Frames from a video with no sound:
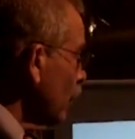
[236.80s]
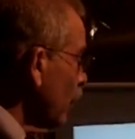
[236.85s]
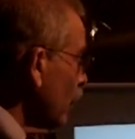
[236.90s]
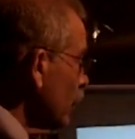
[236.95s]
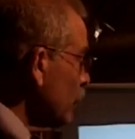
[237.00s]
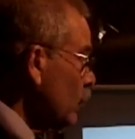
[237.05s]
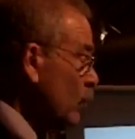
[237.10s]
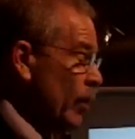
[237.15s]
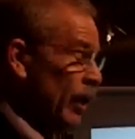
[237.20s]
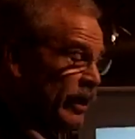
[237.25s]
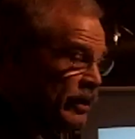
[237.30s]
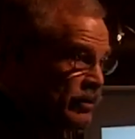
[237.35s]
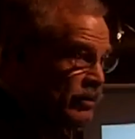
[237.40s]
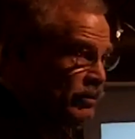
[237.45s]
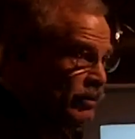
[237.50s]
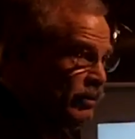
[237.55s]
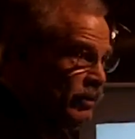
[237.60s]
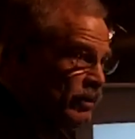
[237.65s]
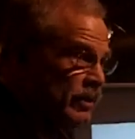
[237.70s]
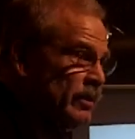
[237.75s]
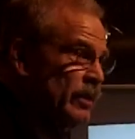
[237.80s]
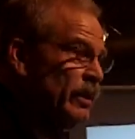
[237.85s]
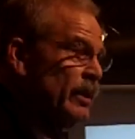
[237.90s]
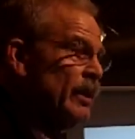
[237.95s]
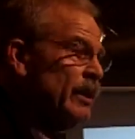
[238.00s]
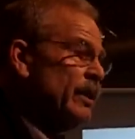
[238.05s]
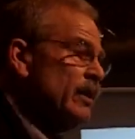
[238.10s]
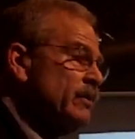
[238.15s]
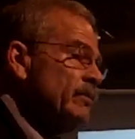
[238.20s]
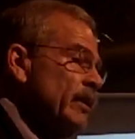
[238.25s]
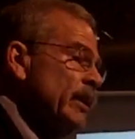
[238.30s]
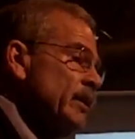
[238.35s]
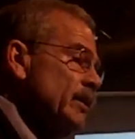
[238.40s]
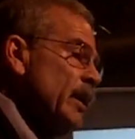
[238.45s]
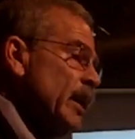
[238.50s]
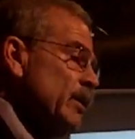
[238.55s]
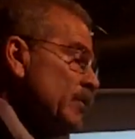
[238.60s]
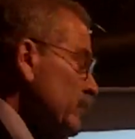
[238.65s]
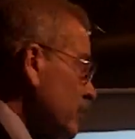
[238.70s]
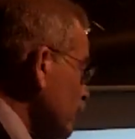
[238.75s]
all the white scores.
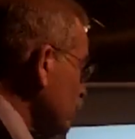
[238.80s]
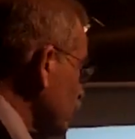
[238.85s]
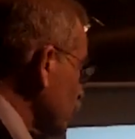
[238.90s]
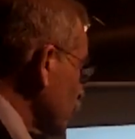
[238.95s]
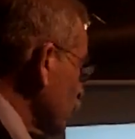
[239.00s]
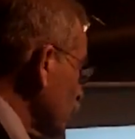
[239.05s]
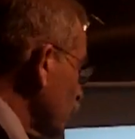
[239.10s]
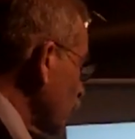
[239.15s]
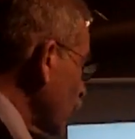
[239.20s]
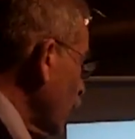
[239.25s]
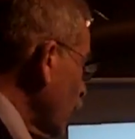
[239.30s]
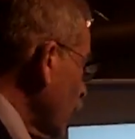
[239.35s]
Fantastic school,